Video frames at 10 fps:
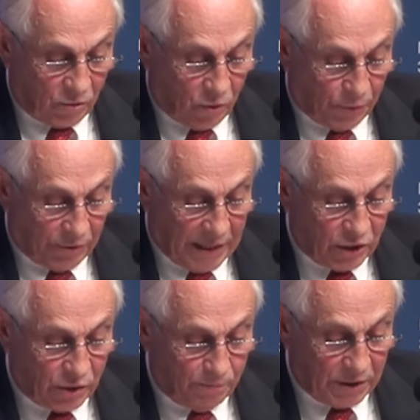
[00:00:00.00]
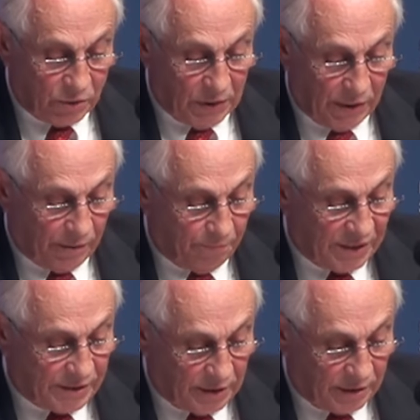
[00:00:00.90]
cooperation between the
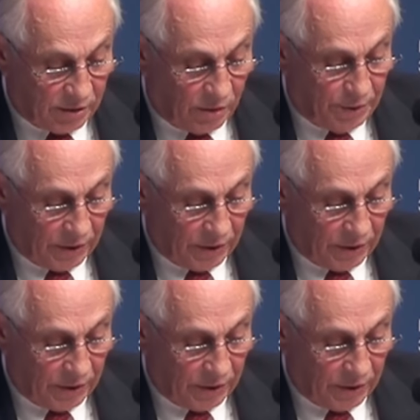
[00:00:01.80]
business